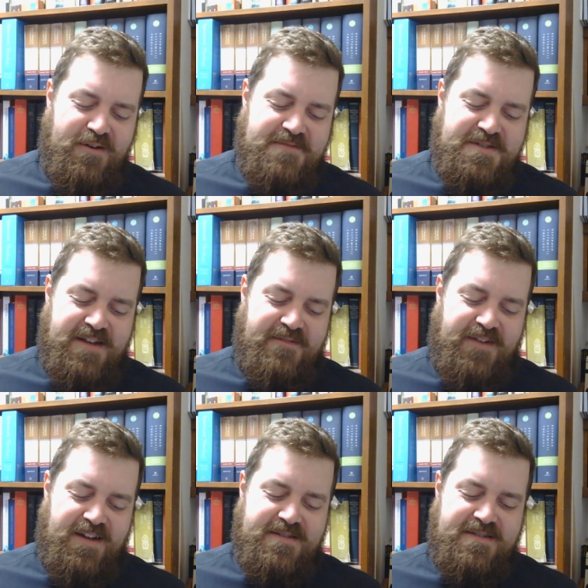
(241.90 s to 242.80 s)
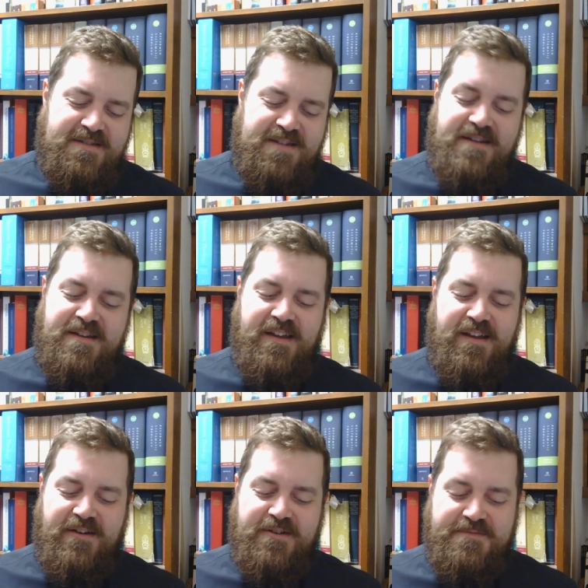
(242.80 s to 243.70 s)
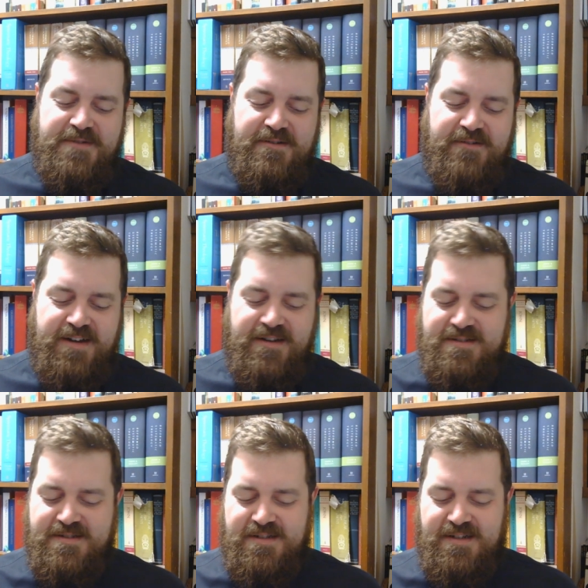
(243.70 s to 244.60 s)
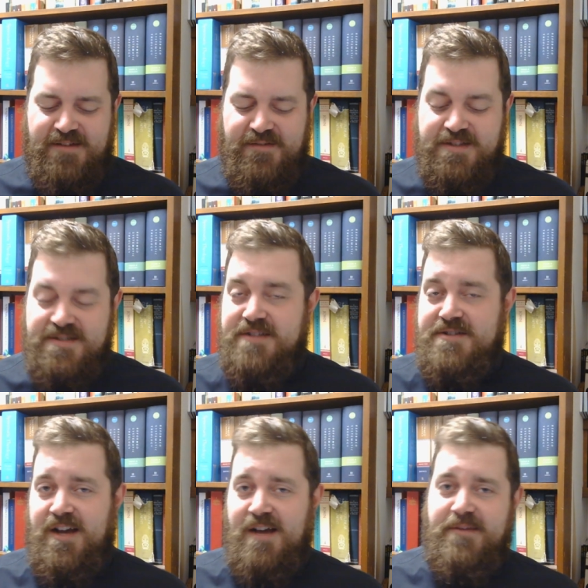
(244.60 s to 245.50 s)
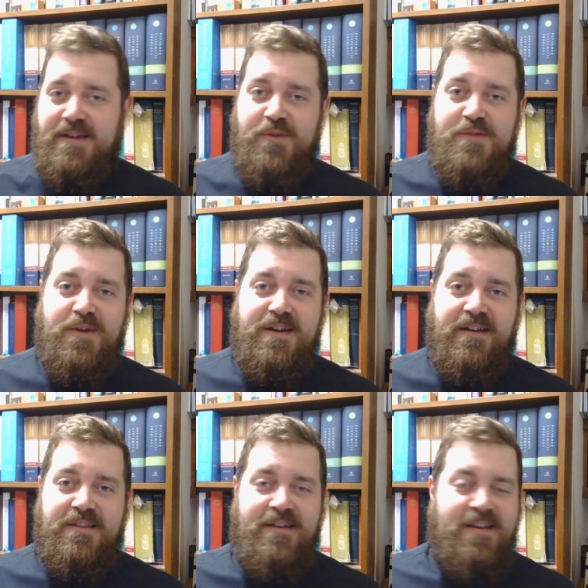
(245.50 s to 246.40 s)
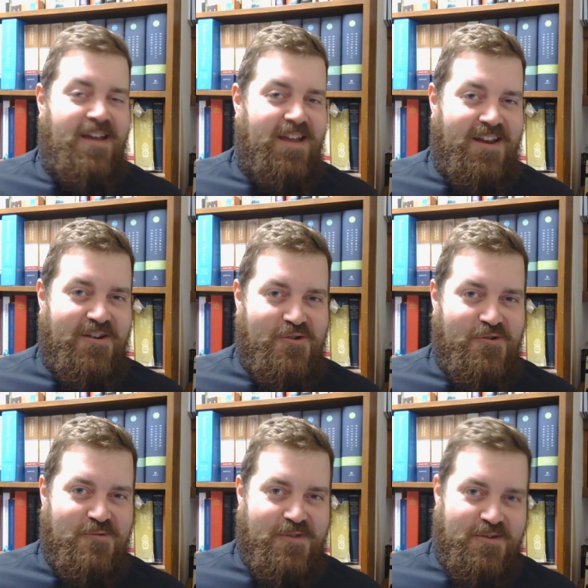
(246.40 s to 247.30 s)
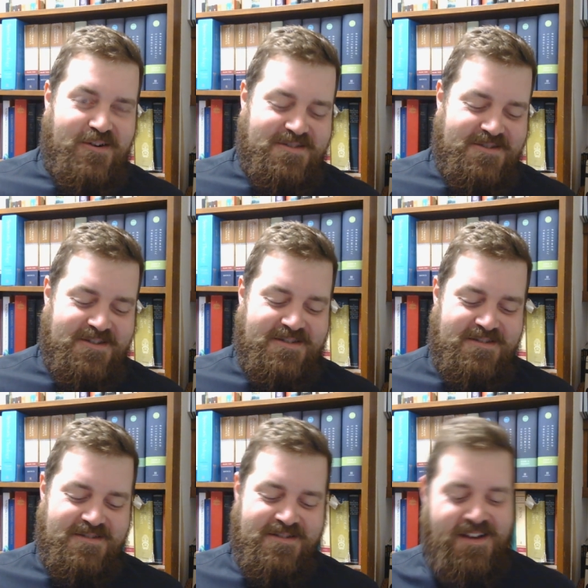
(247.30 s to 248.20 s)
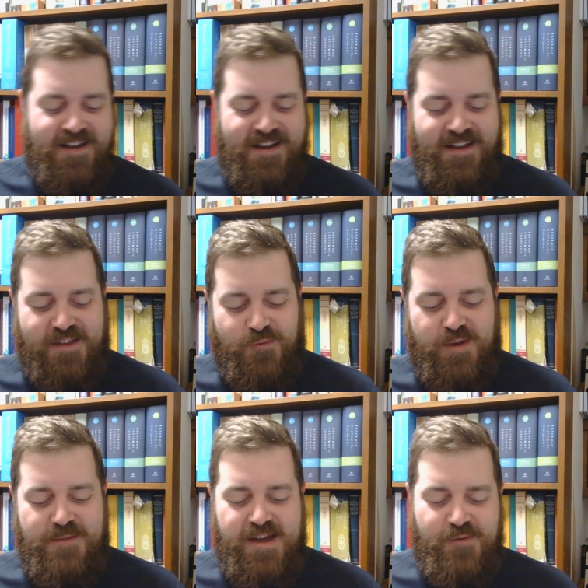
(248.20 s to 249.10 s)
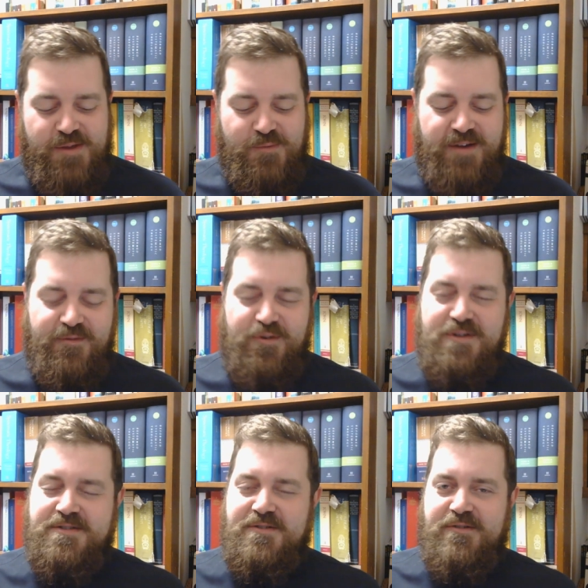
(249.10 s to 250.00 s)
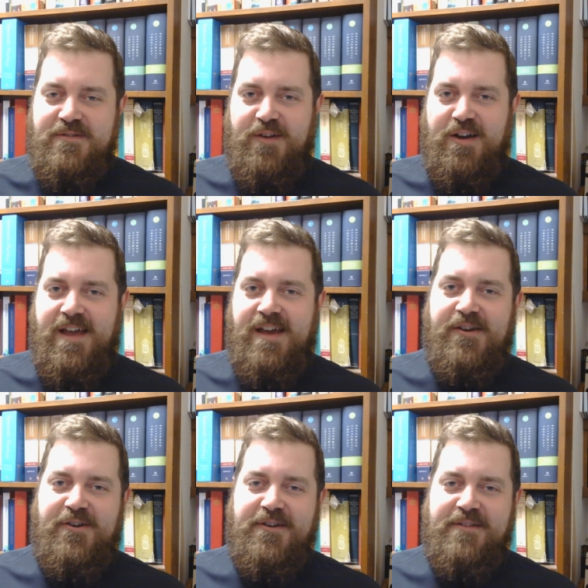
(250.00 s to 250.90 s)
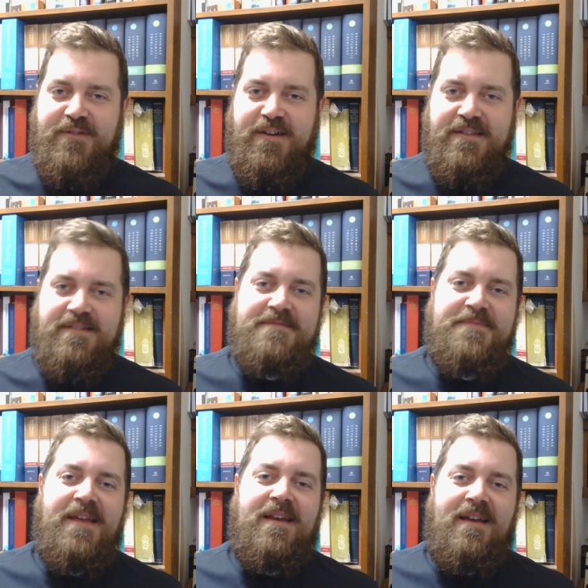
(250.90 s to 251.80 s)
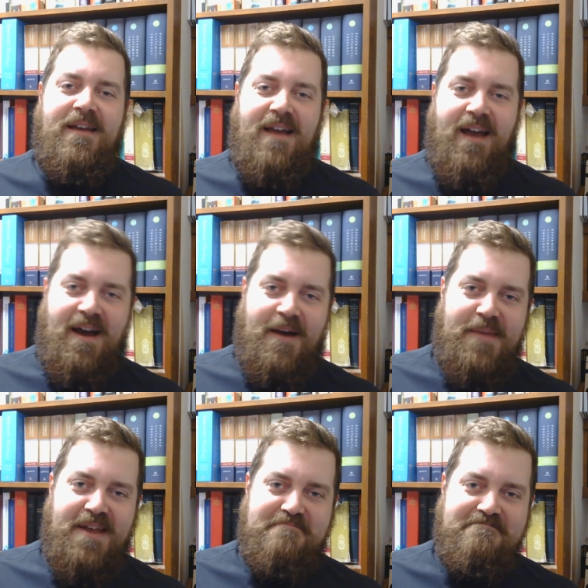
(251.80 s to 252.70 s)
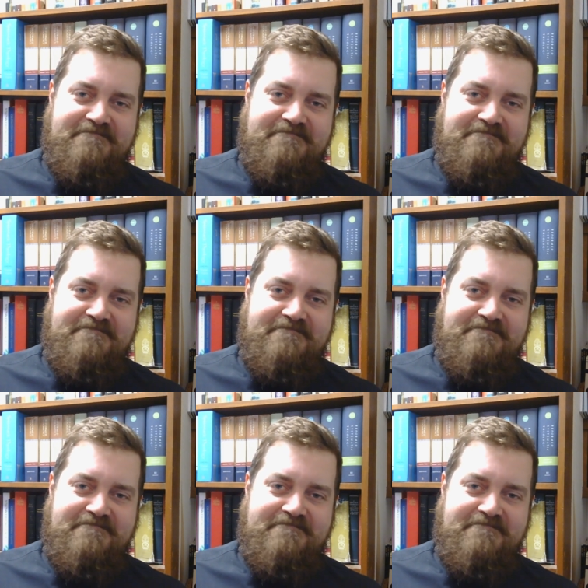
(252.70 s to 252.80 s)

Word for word: of steadfastness and encouragement grant us to live in such harmony with one another, in accord with Christ Jesus, that we may with one voice glorify our God and Father. Amen.